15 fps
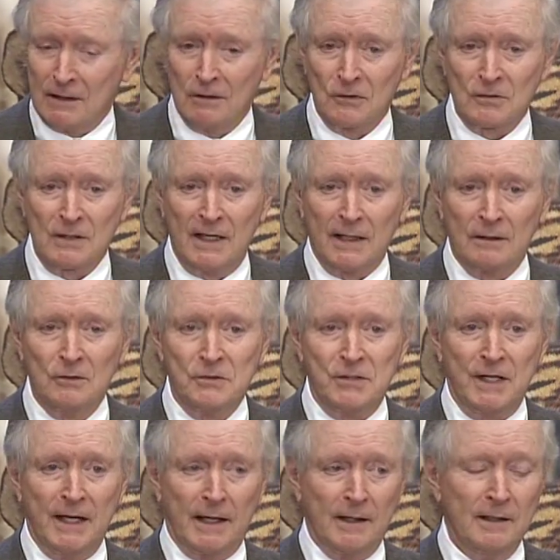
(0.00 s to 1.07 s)
It looks like
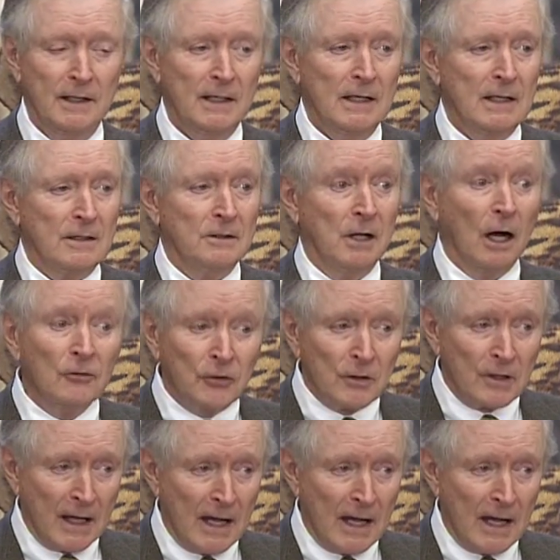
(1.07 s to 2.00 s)
Louisiana doesn't